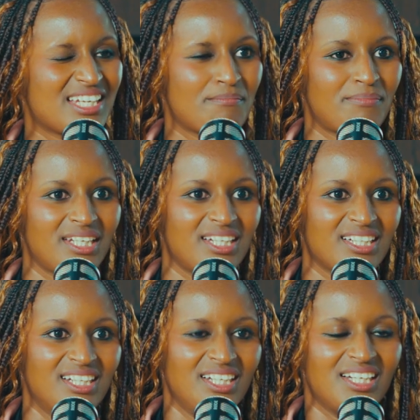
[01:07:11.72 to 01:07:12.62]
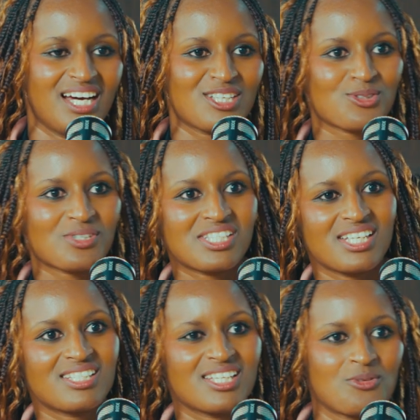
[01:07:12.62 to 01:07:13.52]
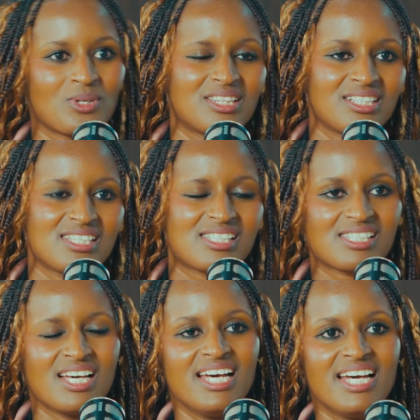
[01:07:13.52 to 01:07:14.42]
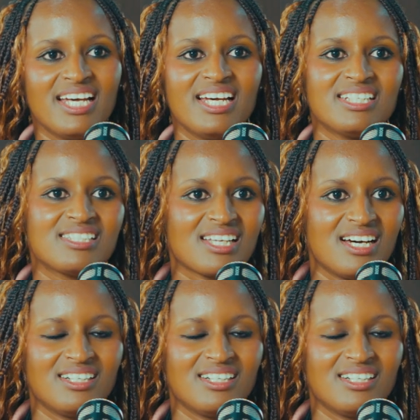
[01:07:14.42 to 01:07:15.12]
and being associated with this. And